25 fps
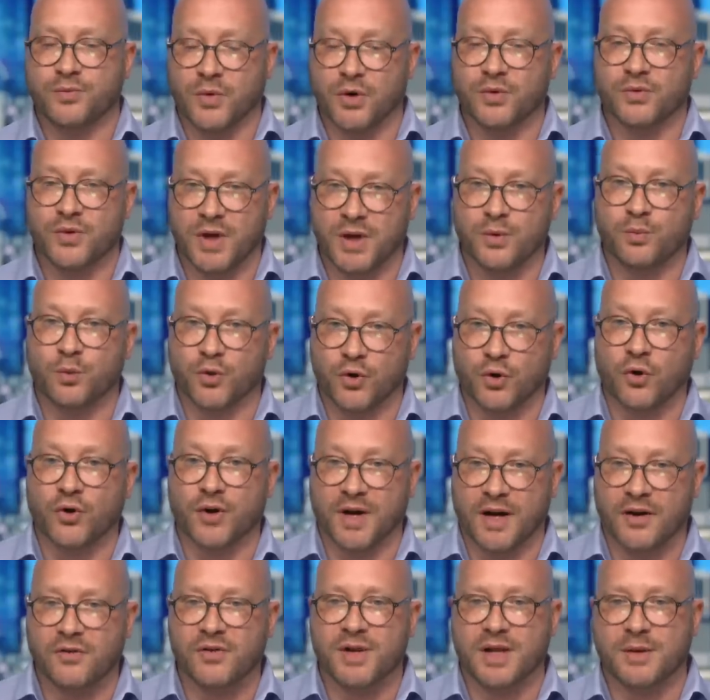well, it would
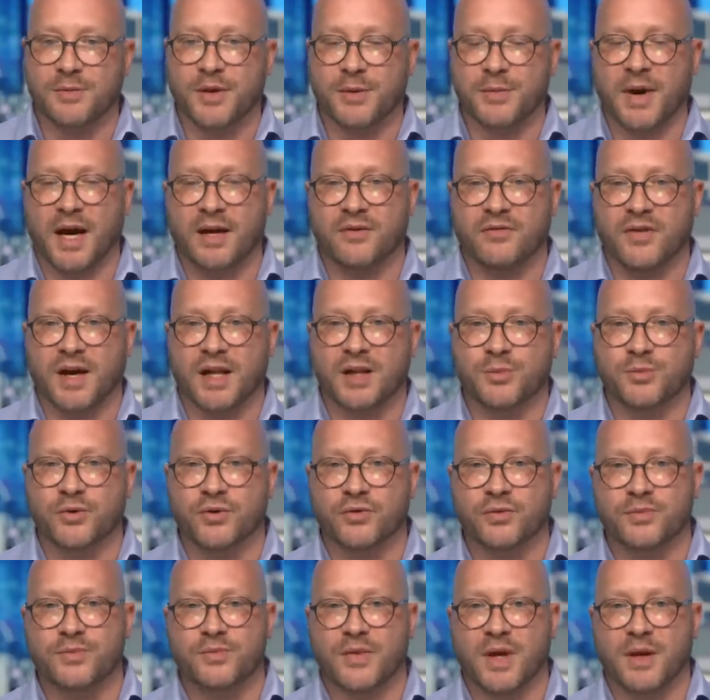ordinarily be made
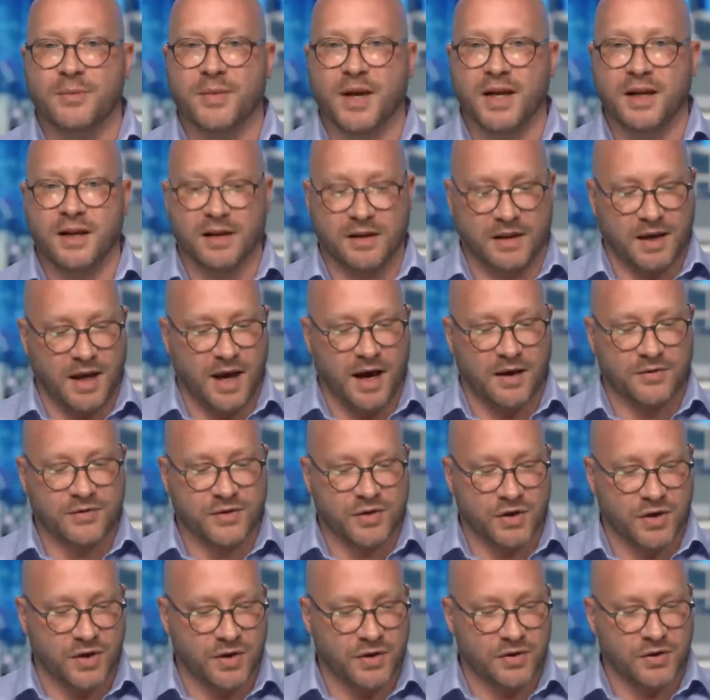available immediately
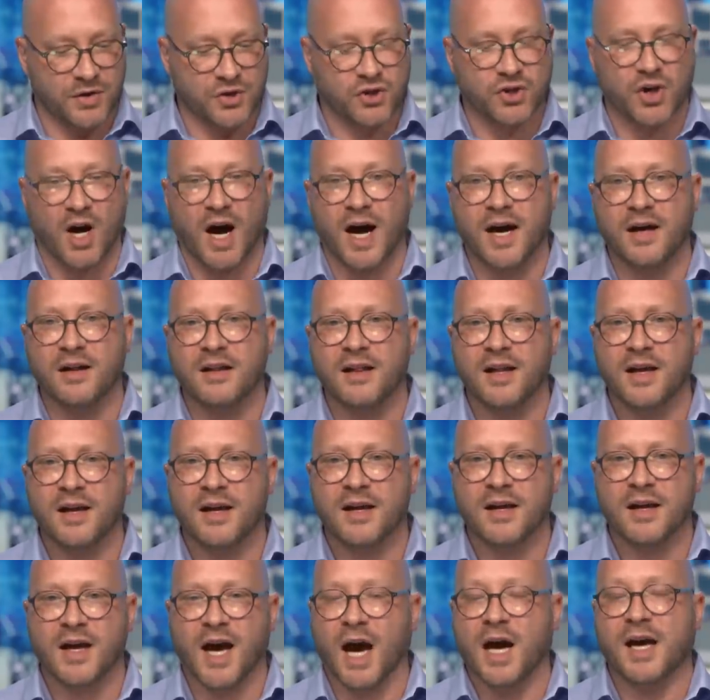after the trial,
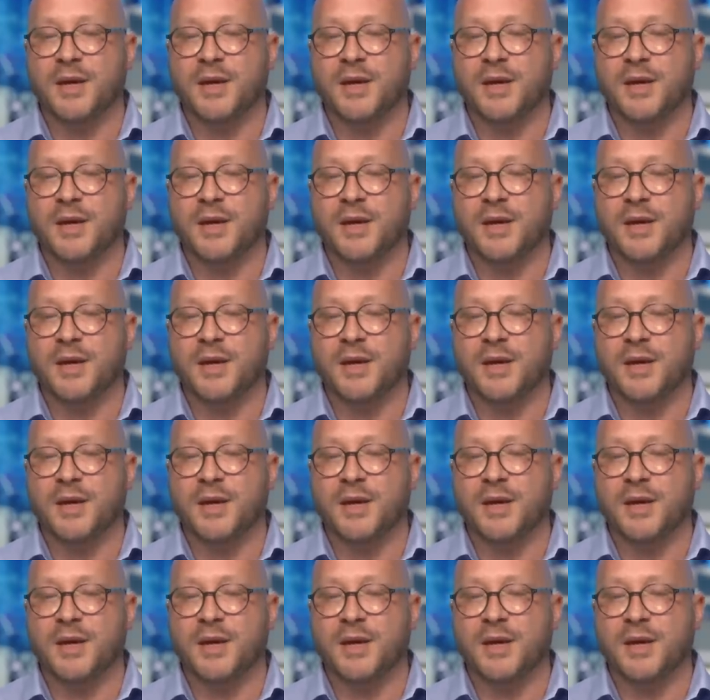uh,